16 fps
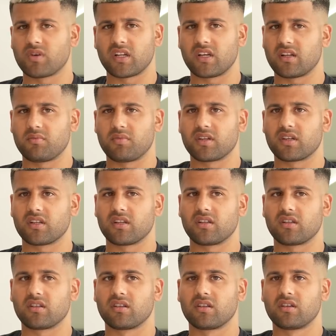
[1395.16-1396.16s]
at the
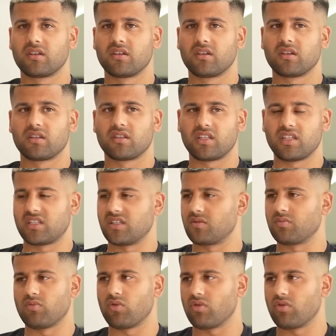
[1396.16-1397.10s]
beginning. This is